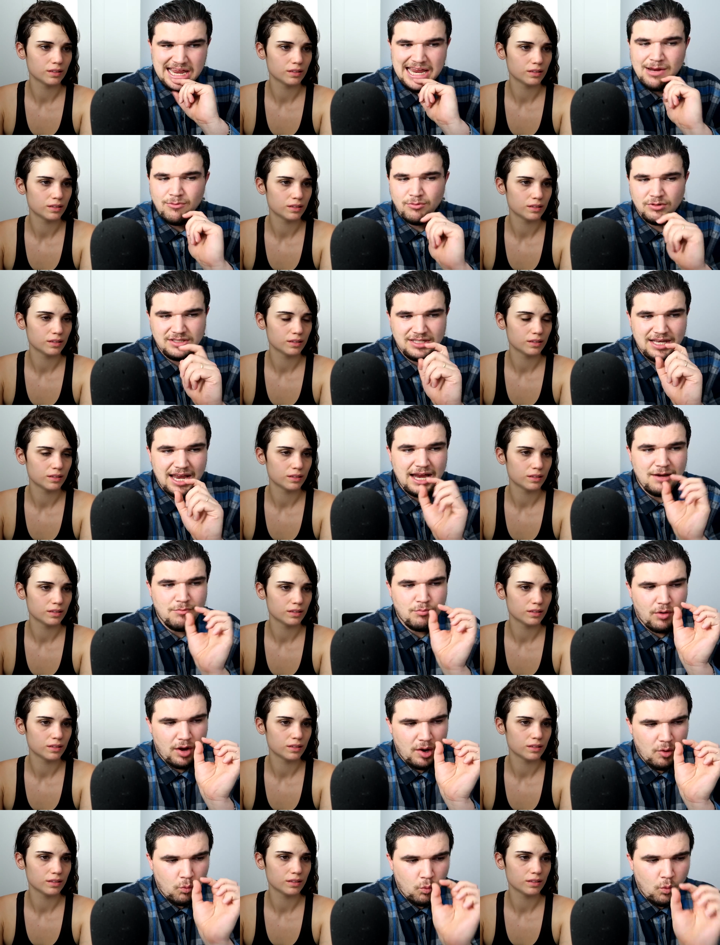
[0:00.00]
Speaker 1: He was laid
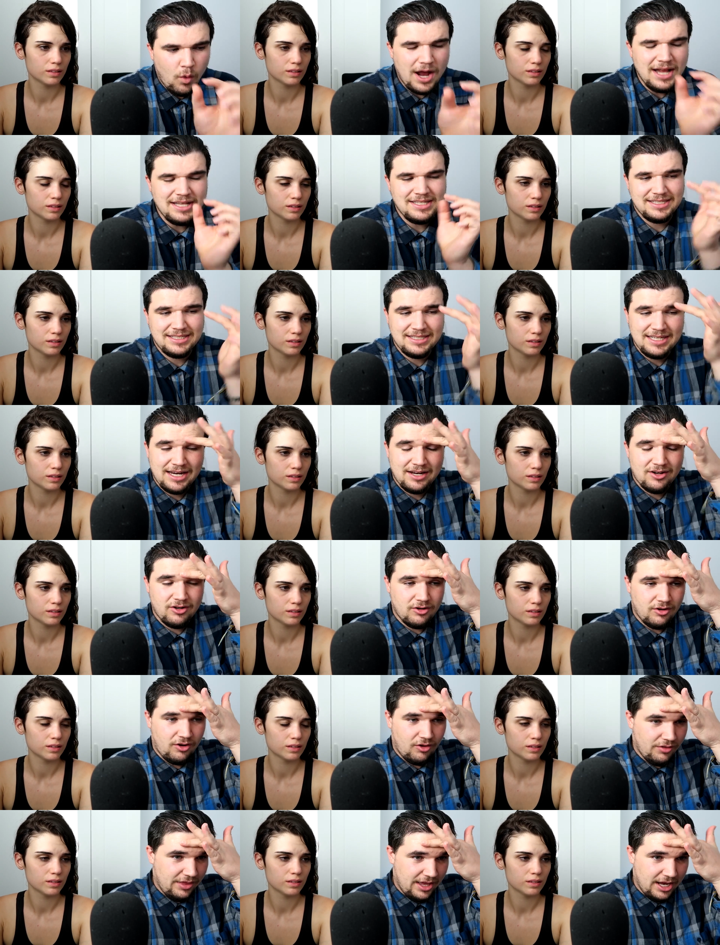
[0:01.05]
by one
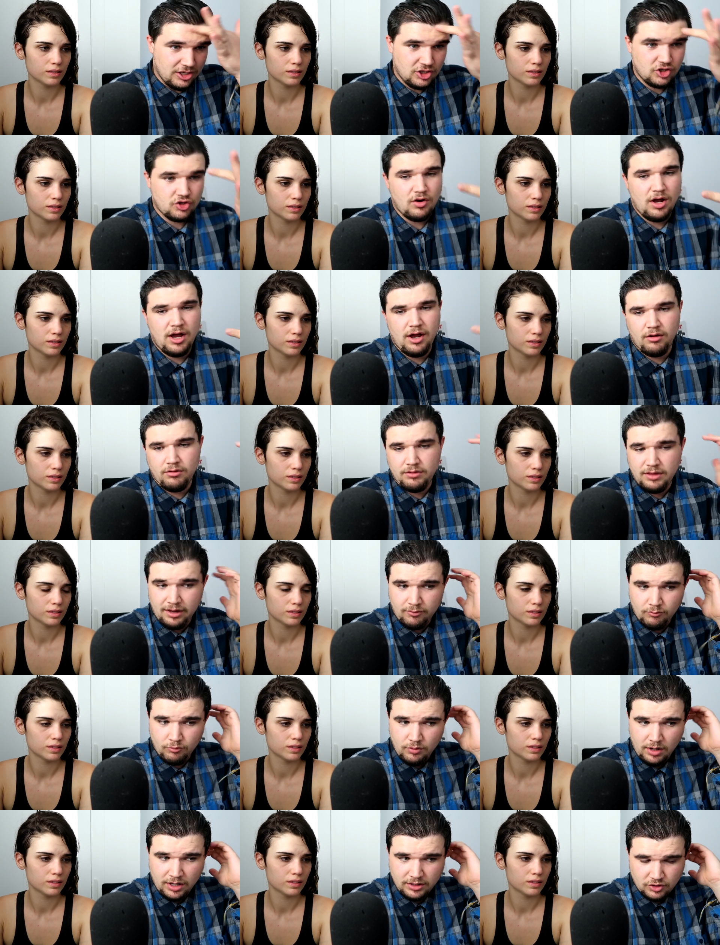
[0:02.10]
second on that trial,
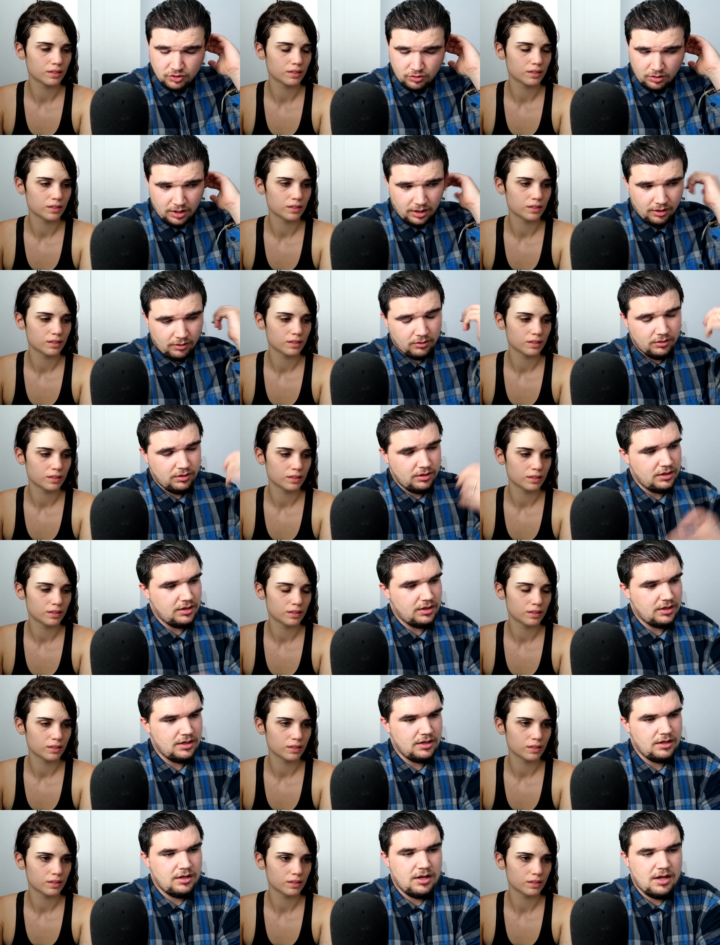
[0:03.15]
that run trial.
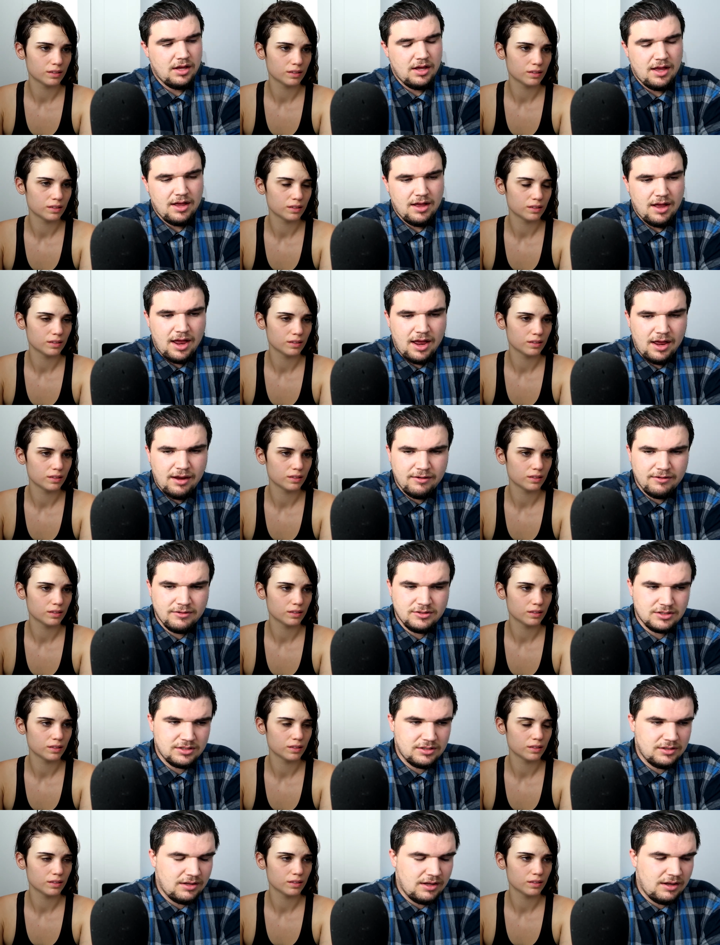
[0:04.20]

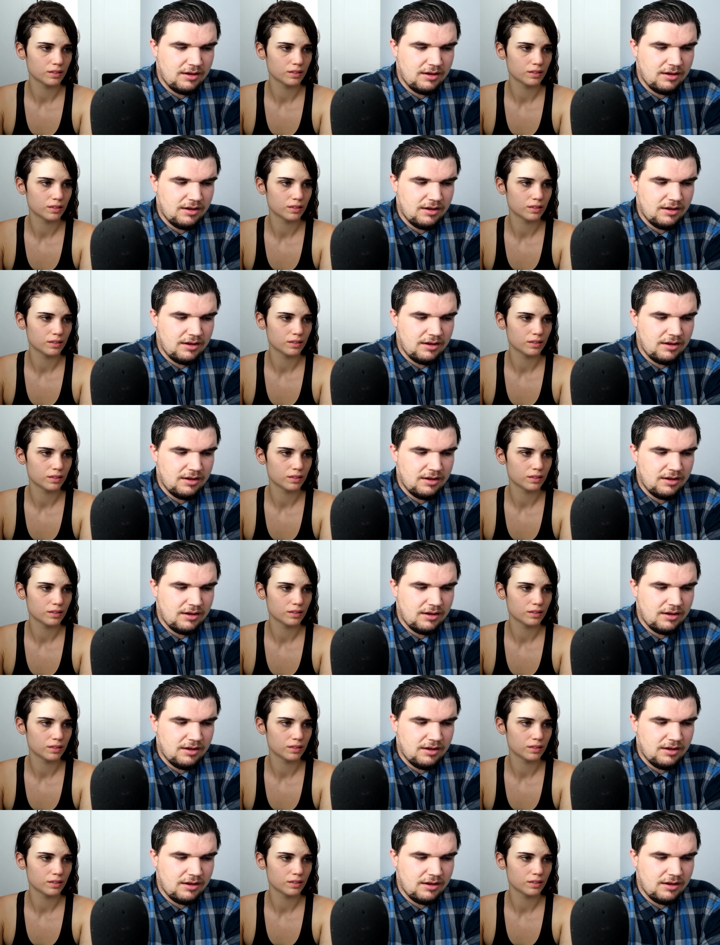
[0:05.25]
And